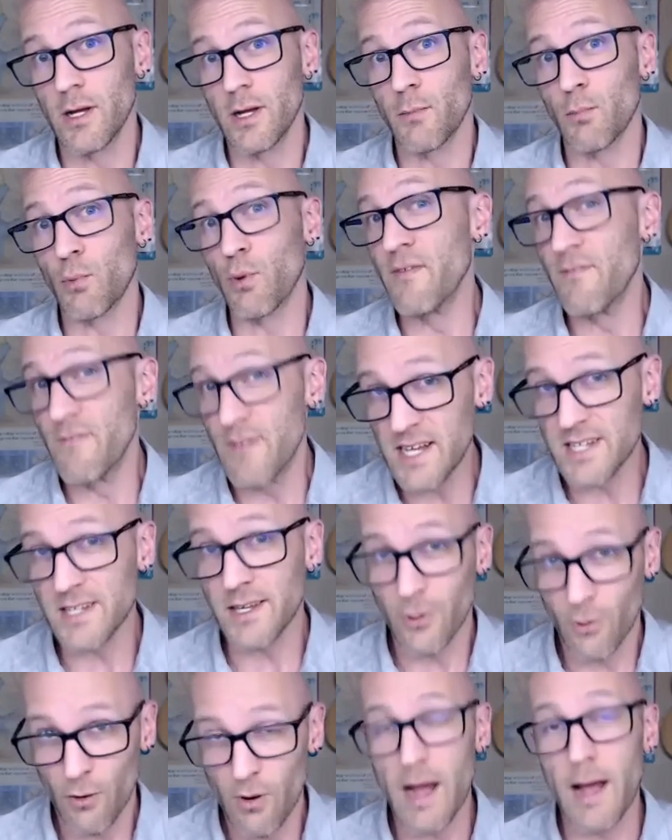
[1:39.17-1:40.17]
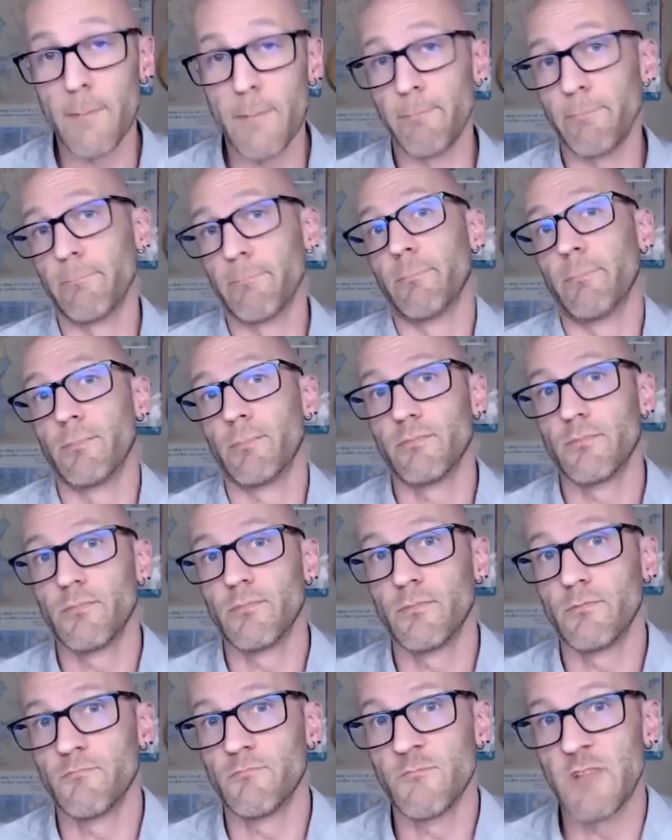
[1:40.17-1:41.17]
prevent a crime?
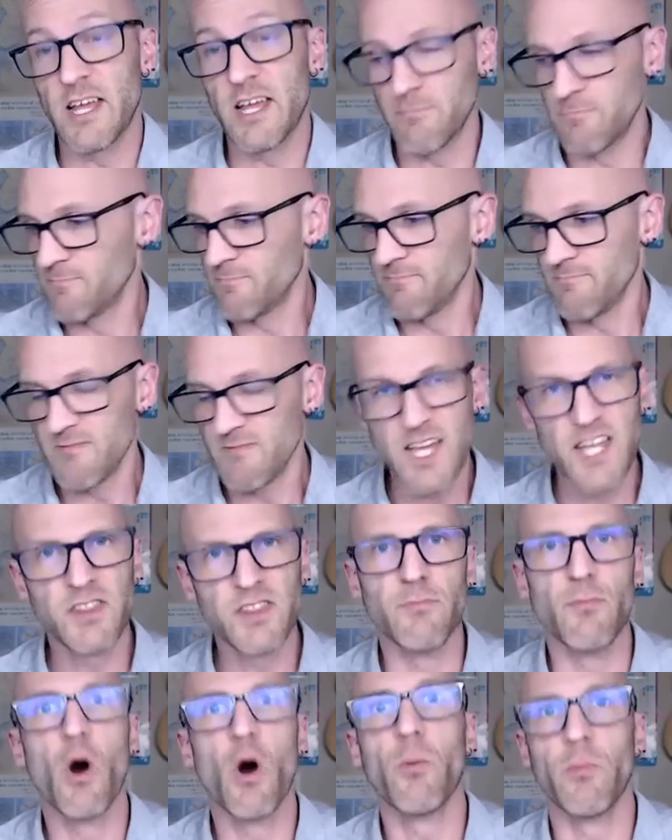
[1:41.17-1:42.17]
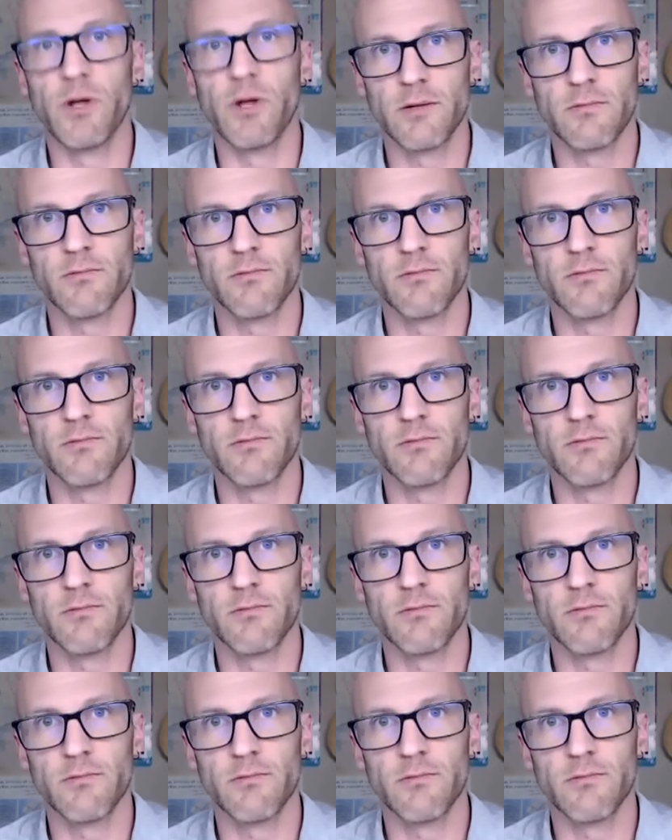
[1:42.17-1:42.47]
Like, in the moment?